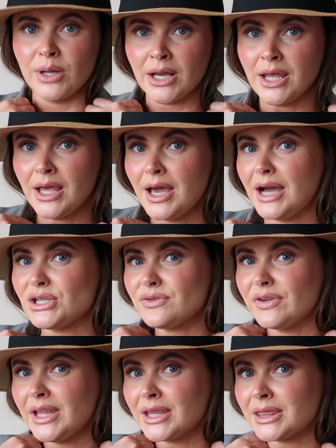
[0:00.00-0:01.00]
And I just
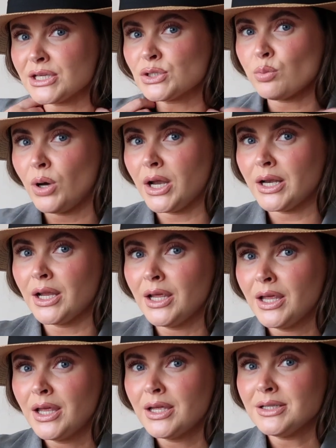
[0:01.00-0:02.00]
feel like this one
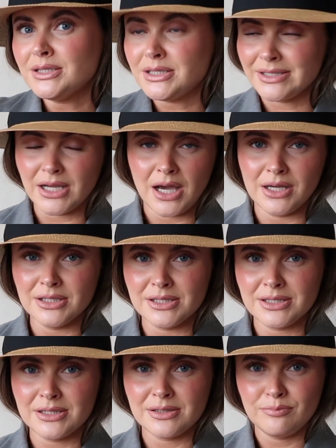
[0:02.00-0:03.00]

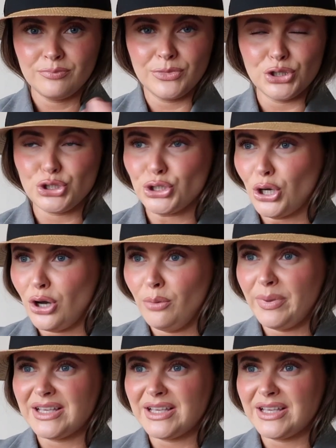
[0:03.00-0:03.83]
does the job.